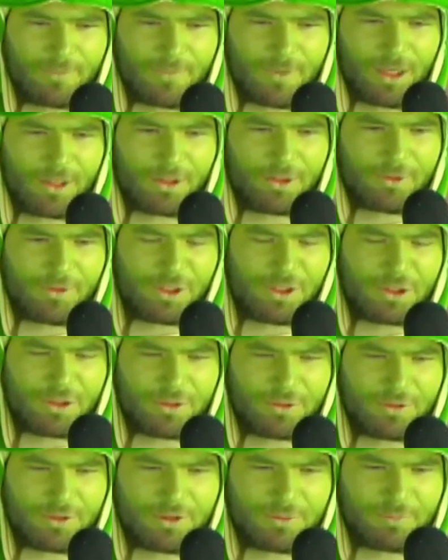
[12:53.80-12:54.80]
other
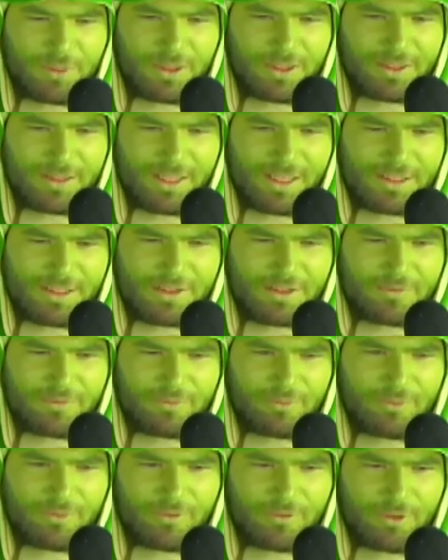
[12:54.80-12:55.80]
issues, but that's
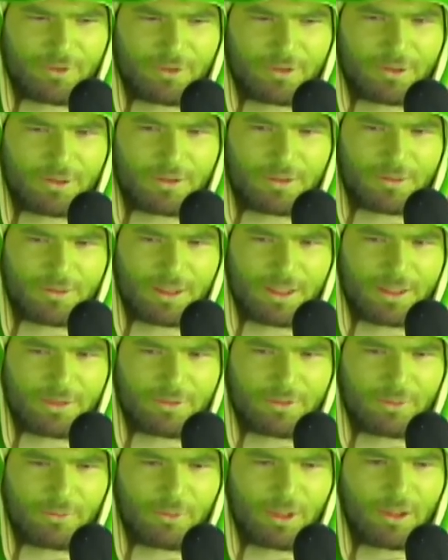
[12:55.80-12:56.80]
for... I
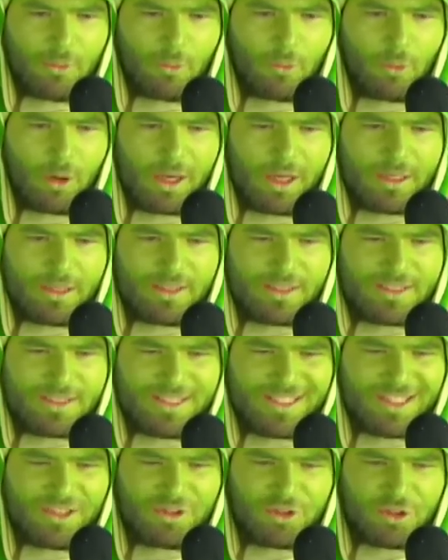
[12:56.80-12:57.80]
don't know. What is
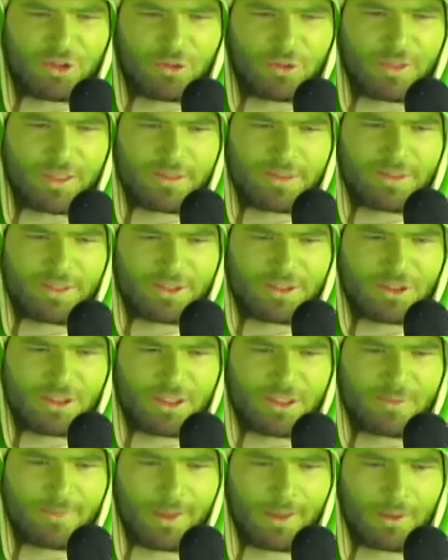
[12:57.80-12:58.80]
the issue in this
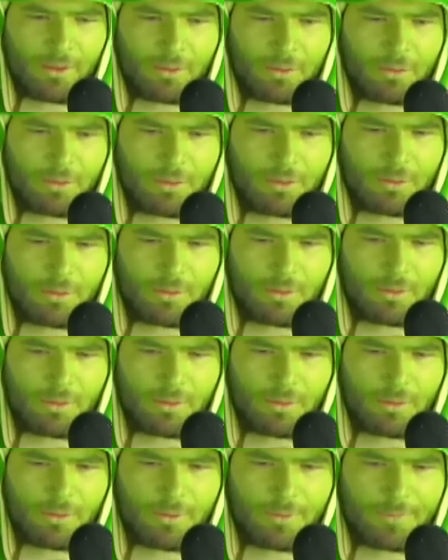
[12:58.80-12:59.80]
email?
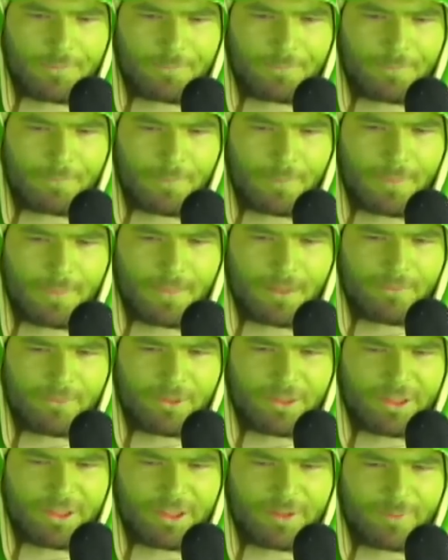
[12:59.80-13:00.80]
I'm
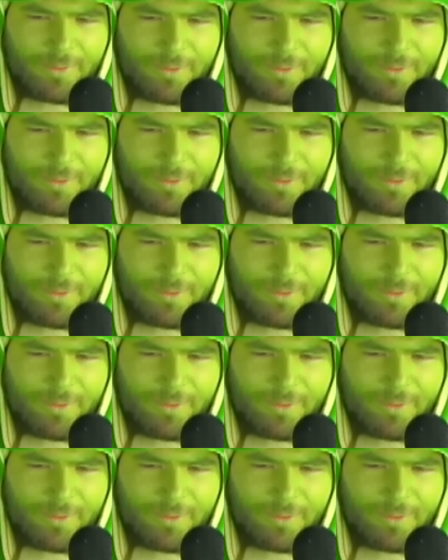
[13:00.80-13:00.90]
really into